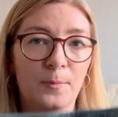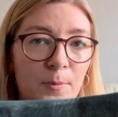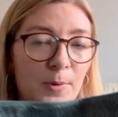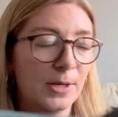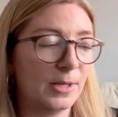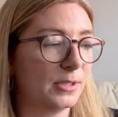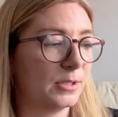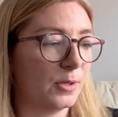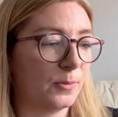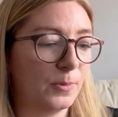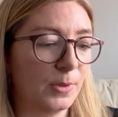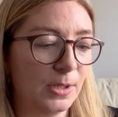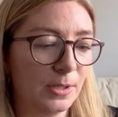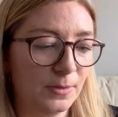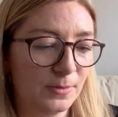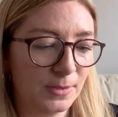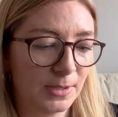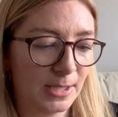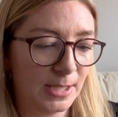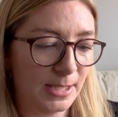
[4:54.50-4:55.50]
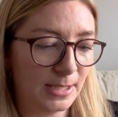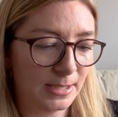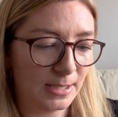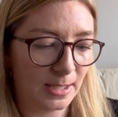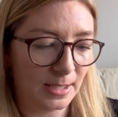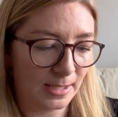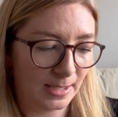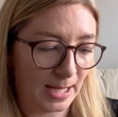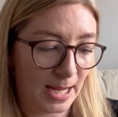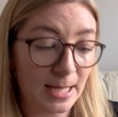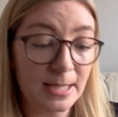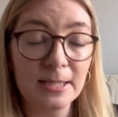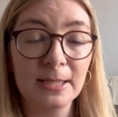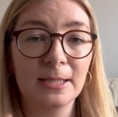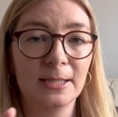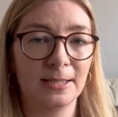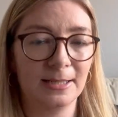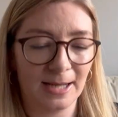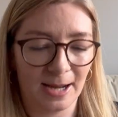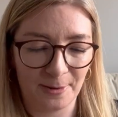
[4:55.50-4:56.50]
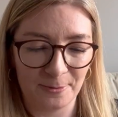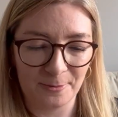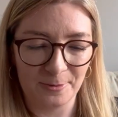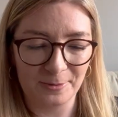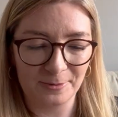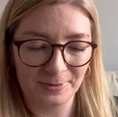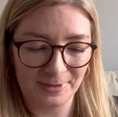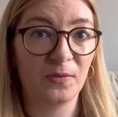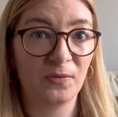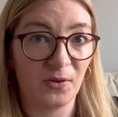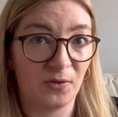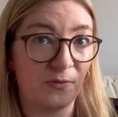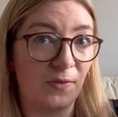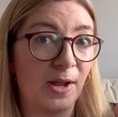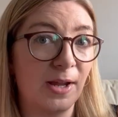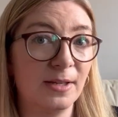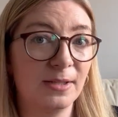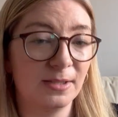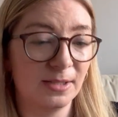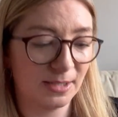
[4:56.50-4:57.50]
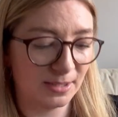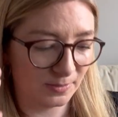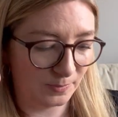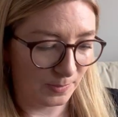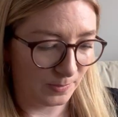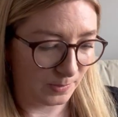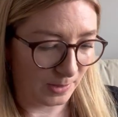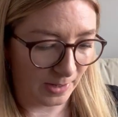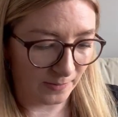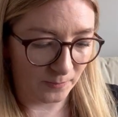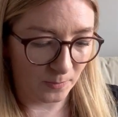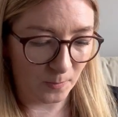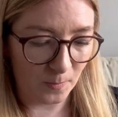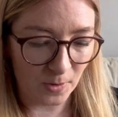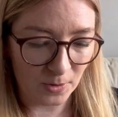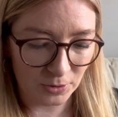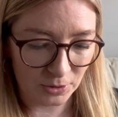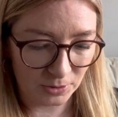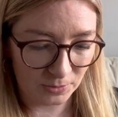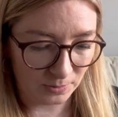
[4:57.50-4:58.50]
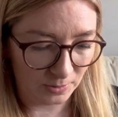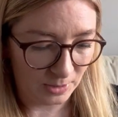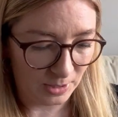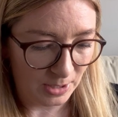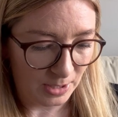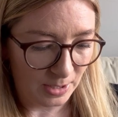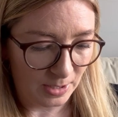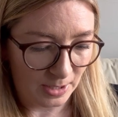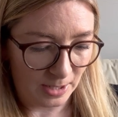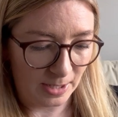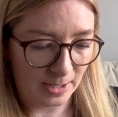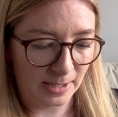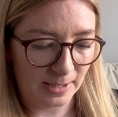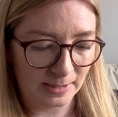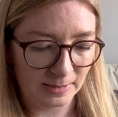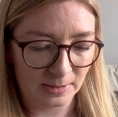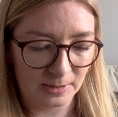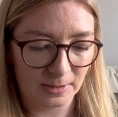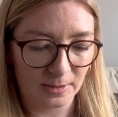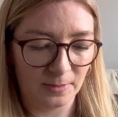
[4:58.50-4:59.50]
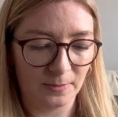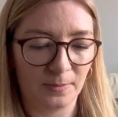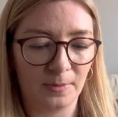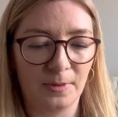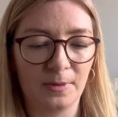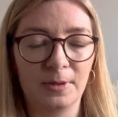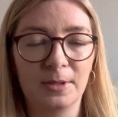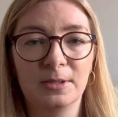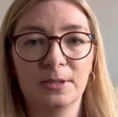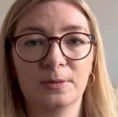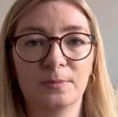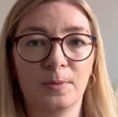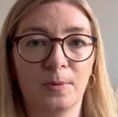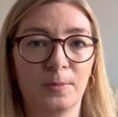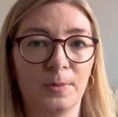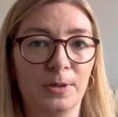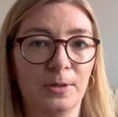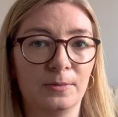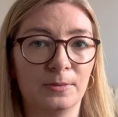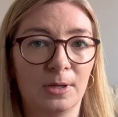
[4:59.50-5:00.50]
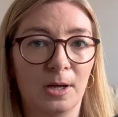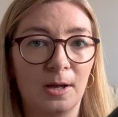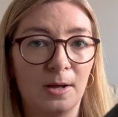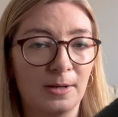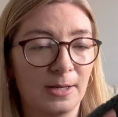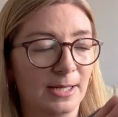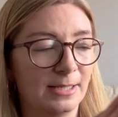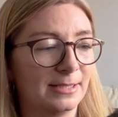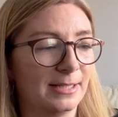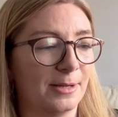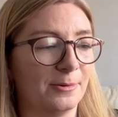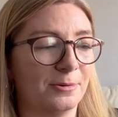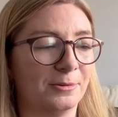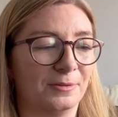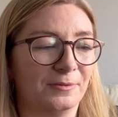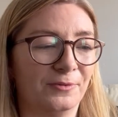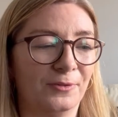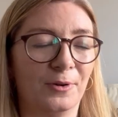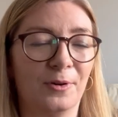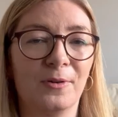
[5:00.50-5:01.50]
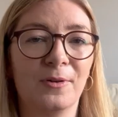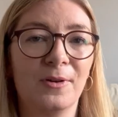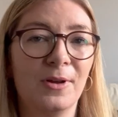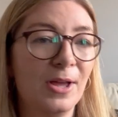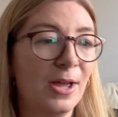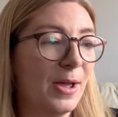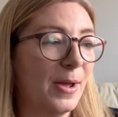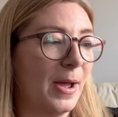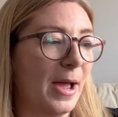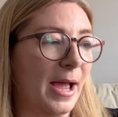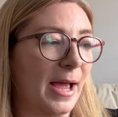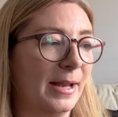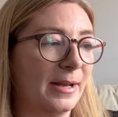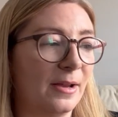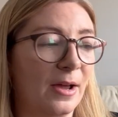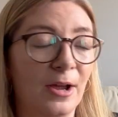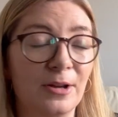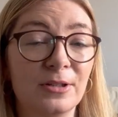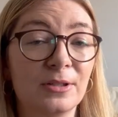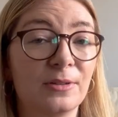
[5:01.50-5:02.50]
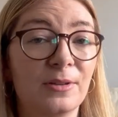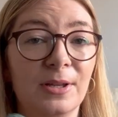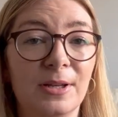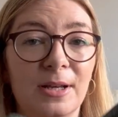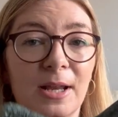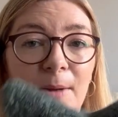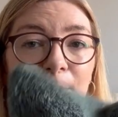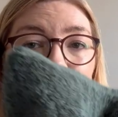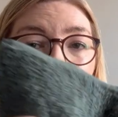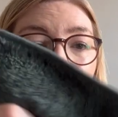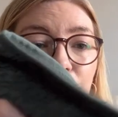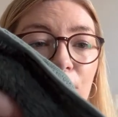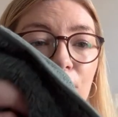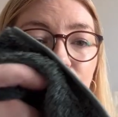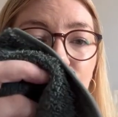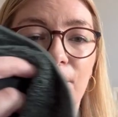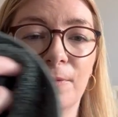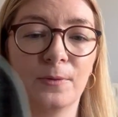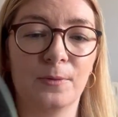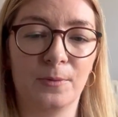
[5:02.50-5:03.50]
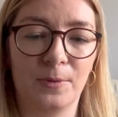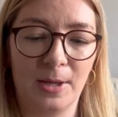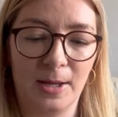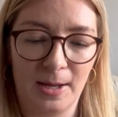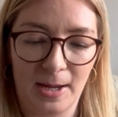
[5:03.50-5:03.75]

we use these guest towels for faces when we have a wash, And so this is what we use our guest towels for. And I just think they're beautiful. They're